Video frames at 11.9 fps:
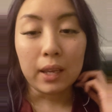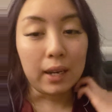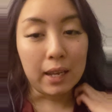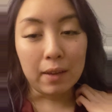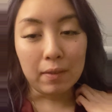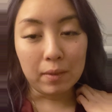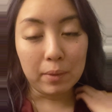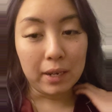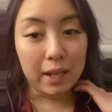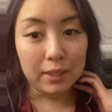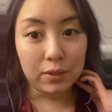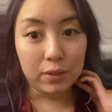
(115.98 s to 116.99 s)
and I haven't been
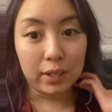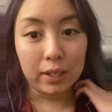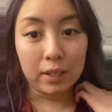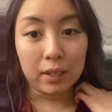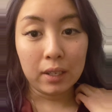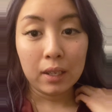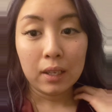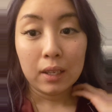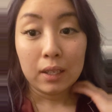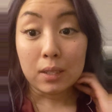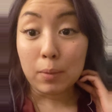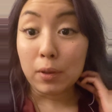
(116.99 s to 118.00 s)
answering
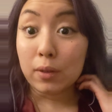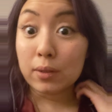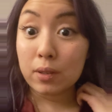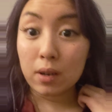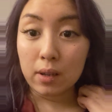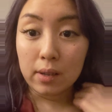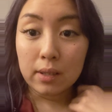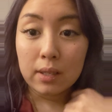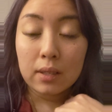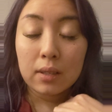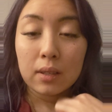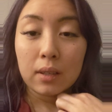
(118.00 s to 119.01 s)
some of those
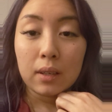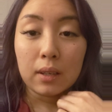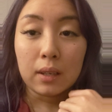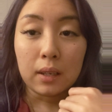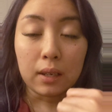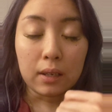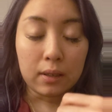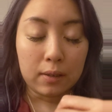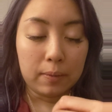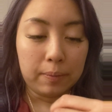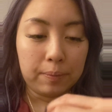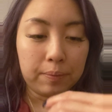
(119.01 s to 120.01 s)
calls.
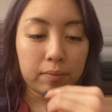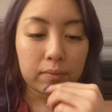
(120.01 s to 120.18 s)
I